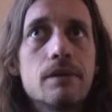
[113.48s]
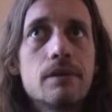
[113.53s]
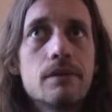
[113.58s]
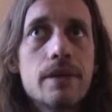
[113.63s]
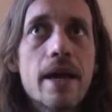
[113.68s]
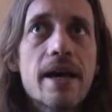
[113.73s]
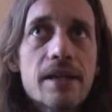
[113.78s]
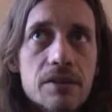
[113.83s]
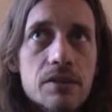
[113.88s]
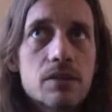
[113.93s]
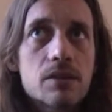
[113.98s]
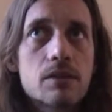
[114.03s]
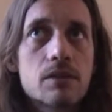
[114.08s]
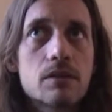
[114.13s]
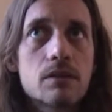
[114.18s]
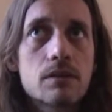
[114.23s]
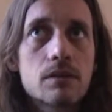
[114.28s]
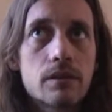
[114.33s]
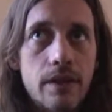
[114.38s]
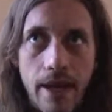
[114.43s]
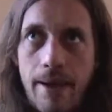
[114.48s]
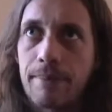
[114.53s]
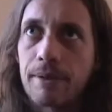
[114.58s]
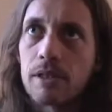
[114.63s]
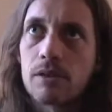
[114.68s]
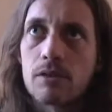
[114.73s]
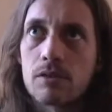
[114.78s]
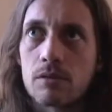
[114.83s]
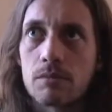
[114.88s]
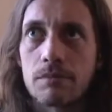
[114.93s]
Yes,
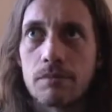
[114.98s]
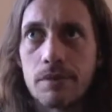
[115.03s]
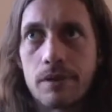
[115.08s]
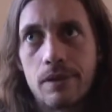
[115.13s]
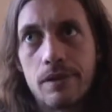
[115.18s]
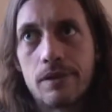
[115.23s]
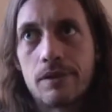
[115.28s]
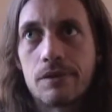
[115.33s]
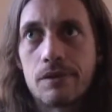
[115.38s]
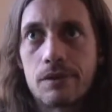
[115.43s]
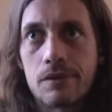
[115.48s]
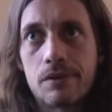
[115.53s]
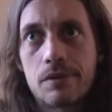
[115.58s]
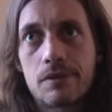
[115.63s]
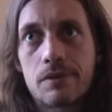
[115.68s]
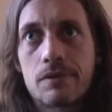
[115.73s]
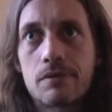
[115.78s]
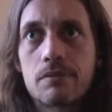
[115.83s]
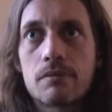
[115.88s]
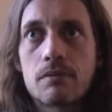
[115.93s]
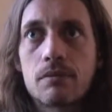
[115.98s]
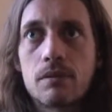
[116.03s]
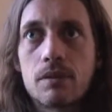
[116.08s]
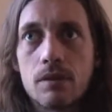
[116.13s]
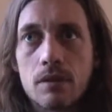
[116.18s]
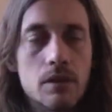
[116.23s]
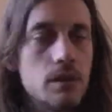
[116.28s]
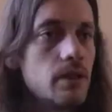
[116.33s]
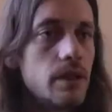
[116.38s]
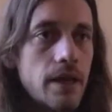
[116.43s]
capitalism is
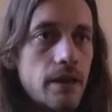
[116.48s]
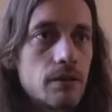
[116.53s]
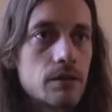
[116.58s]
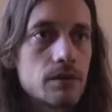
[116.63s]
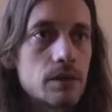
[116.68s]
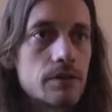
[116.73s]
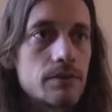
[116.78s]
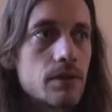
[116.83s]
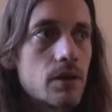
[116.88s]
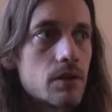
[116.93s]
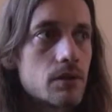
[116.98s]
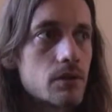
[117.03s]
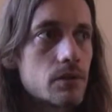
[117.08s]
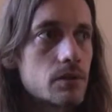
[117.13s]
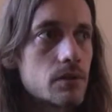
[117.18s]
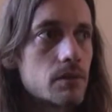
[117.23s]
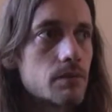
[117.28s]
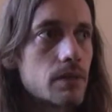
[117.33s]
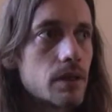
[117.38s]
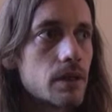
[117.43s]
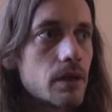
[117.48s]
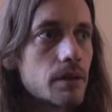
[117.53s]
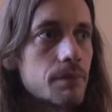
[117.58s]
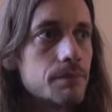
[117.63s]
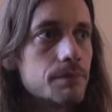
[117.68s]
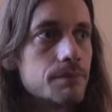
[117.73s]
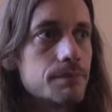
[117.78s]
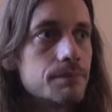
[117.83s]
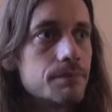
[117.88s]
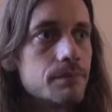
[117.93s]
an inherently flawed system
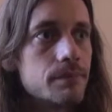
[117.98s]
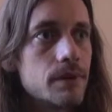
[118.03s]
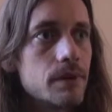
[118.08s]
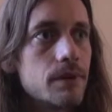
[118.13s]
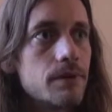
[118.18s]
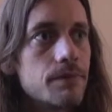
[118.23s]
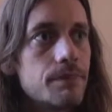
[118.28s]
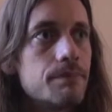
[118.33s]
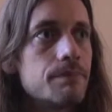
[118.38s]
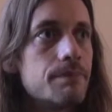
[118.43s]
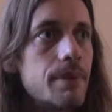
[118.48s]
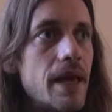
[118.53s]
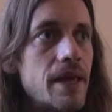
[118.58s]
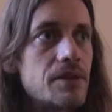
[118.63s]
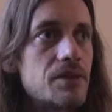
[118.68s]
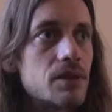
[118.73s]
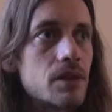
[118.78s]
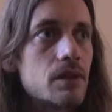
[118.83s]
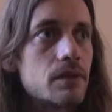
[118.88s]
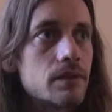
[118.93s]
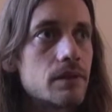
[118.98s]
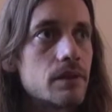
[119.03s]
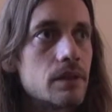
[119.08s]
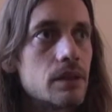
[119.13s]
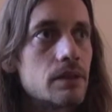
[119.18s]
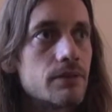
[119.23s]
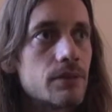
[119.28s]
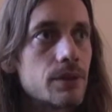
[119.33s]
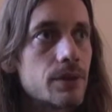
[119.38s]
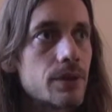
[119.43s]
based on the
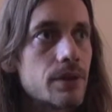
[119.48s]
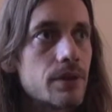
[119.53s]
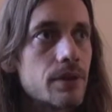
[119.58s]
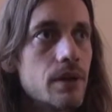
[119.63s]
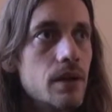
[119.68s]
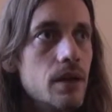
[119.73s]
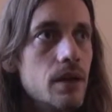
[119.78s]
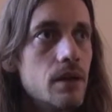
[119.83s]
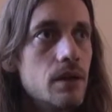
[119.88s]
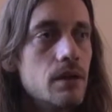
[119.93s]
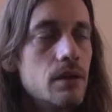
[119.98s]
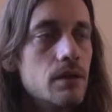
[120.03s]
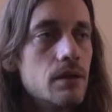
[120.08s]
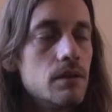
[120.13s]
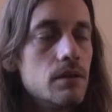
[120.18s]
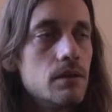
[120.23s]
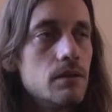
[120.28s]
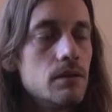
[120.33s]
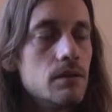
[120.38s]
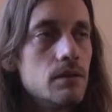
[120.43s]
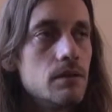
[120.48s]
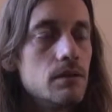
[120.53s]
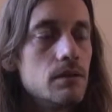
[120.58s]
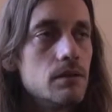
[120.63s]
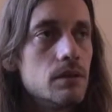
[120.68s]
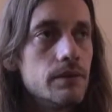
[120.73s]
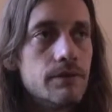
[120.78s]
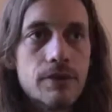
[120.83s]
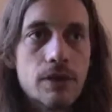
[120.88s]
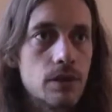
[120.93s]
need for
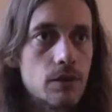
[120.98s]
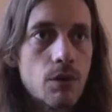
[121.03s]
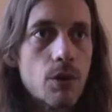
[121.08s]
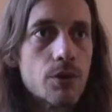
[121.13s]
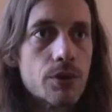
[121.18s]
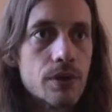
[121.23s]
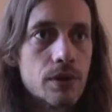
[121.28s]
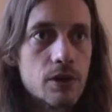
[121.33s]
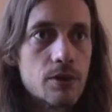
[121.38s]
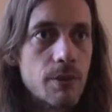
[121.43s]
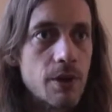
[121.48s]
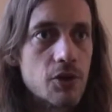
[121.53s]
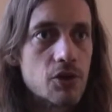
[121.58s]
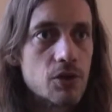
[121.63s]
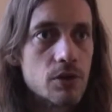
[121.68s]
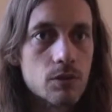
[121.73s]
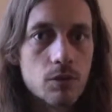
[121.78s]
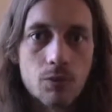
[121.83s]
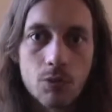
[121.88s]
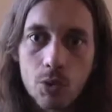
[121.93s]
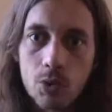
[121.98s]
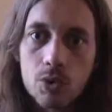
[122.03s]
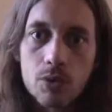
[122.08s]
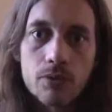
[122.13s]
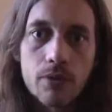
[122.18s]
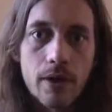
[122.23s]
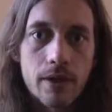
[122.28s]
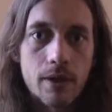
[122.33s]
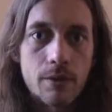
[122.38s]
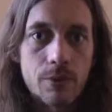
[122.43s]
infinite growth and expansion in a world
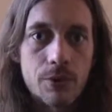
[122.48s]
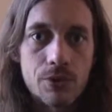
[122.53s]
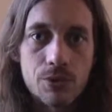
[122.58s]
of finite